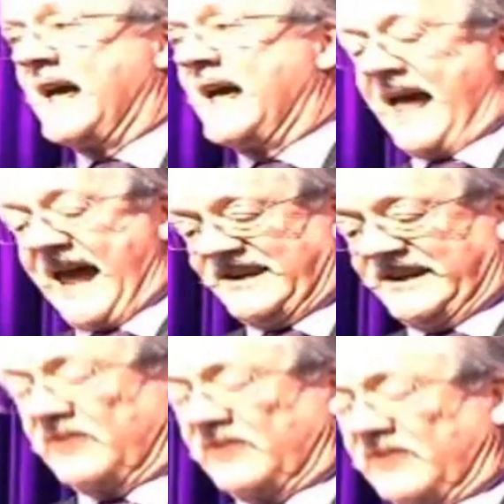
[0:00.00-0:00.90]
and it
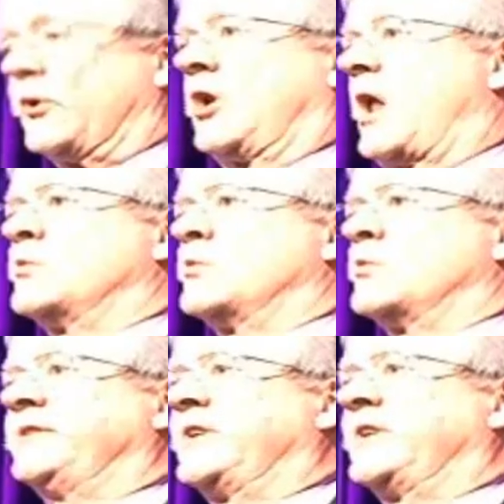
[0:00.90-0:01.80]
does not like what it
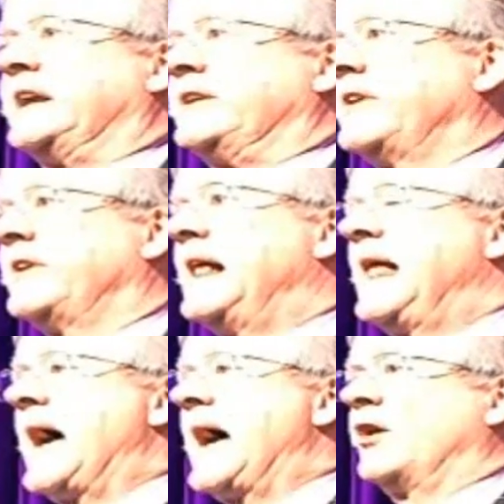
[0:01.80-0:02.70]
sees.
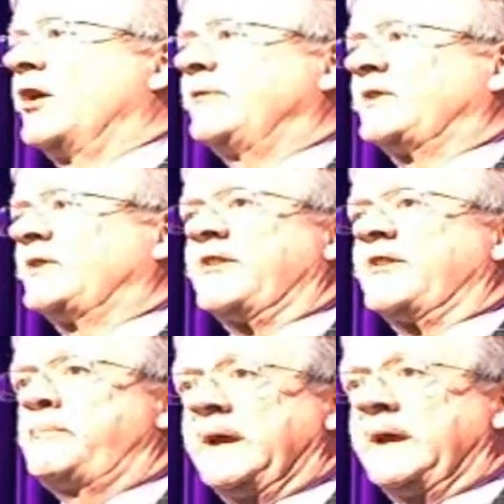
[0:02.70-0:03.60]
And obviously, the
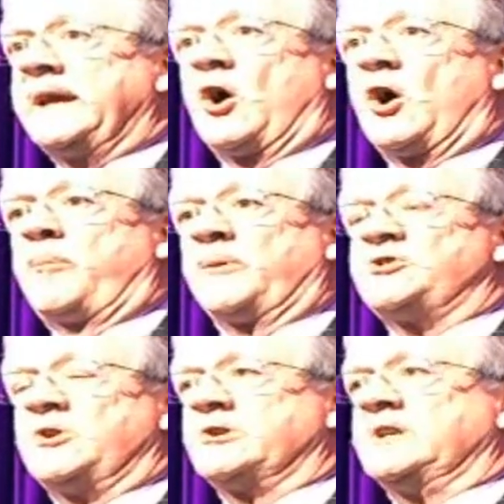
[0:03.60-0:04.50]
big
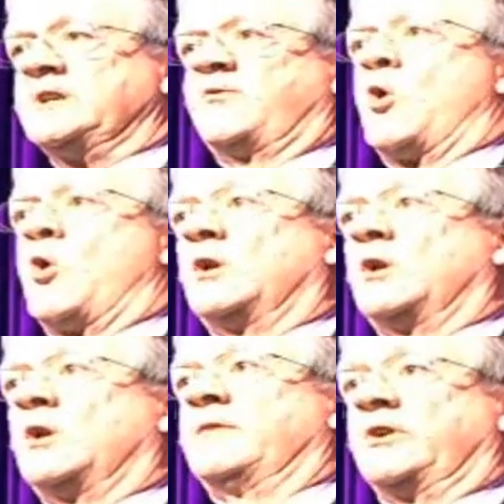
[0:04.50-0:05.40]
opportunity for all of
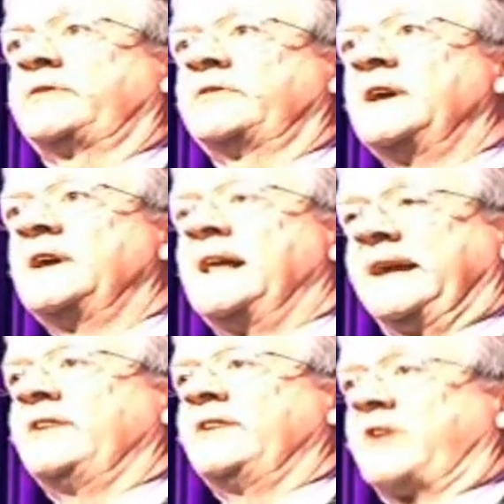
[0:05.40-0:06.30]
us is
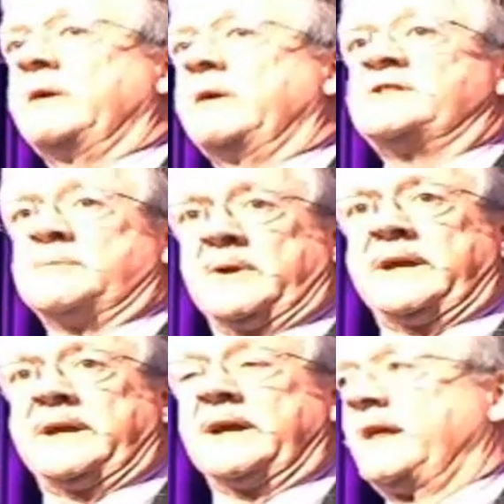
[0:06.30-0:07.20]
going to be
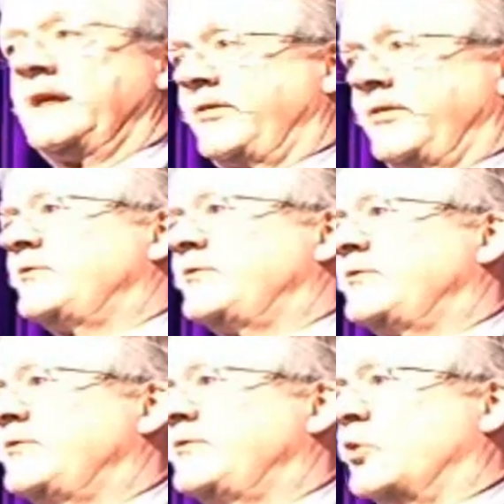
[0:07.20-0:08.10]
the
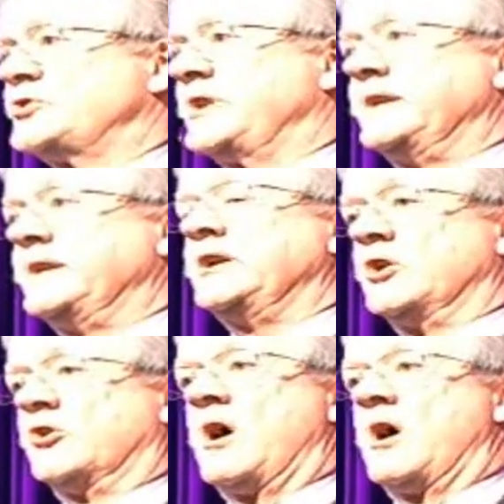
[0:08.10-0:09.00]
2014
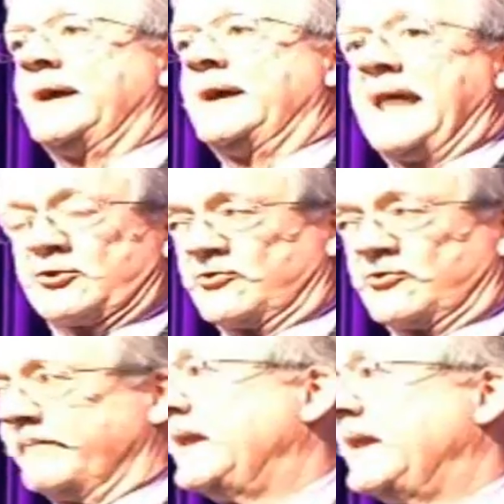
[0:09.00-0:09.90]
Euro election.
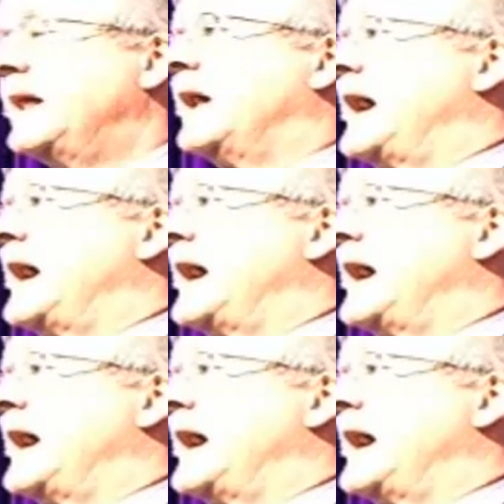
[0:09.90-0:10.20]
I have to